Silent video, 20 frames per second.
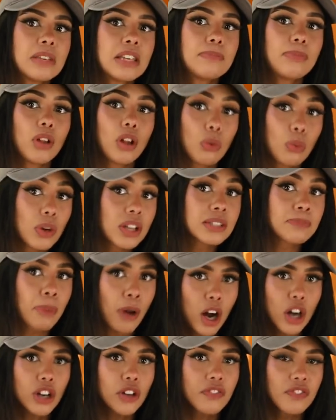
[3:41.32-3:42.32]
people was
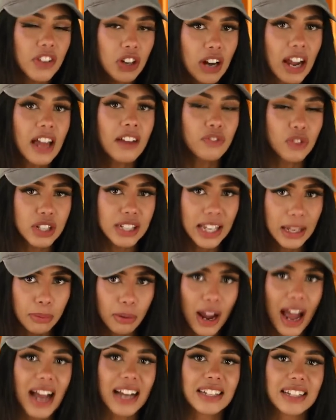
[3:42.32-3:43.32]
part of their everyday
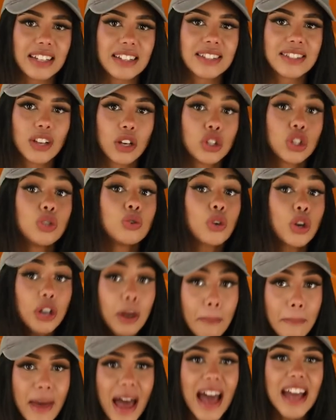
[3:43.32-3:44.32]
practice, so you
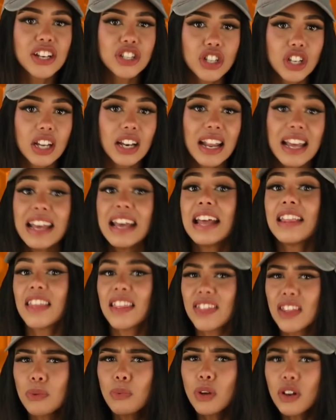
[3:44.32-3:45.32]
could imagine
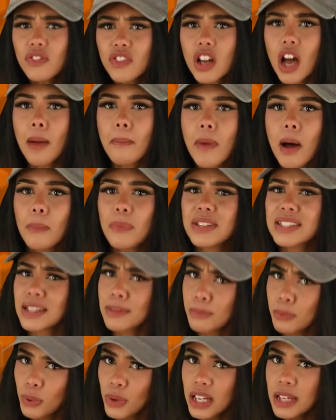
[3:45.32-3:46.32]
that they would have come up with
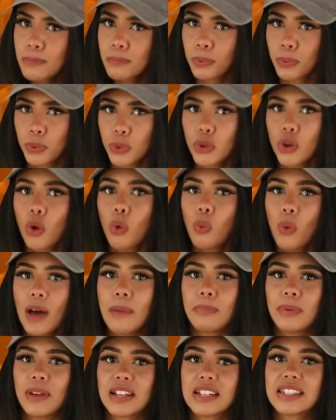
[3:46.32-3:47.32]
some pretty brutal
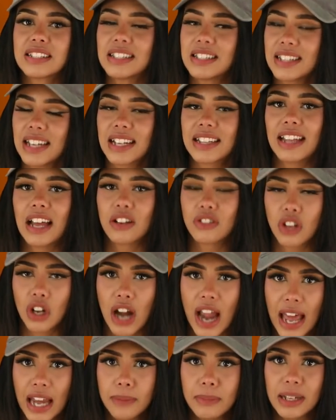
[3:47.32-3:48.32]
weapons to take down
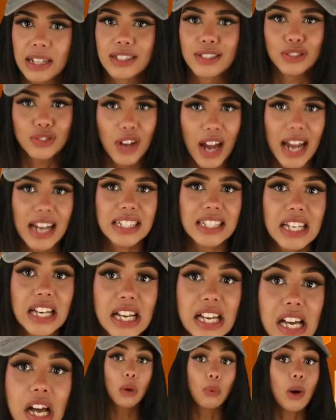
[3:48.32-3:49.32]
their enemies, right?
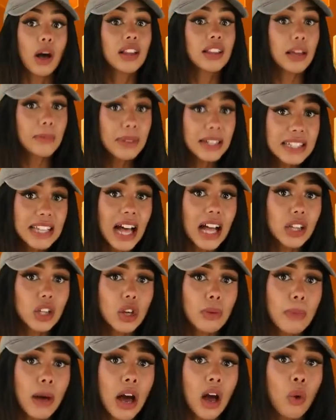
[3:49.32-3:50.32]
Well, let me tell
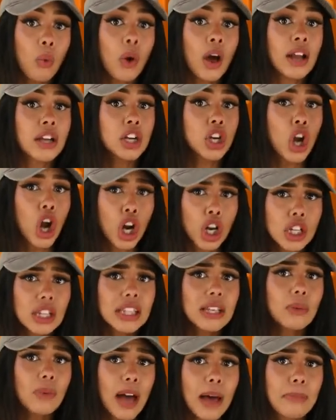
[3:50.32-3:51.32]
you about one
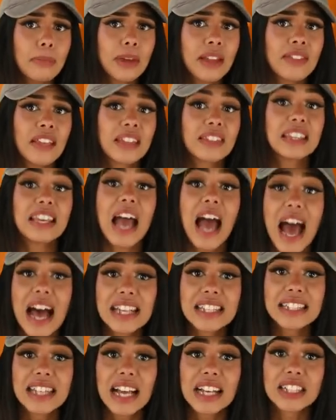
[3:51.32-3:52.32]
gnarly weapon that the
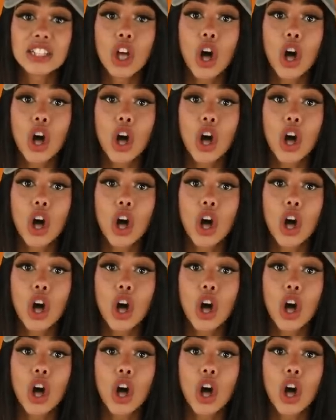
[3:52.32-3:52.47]
Aztecs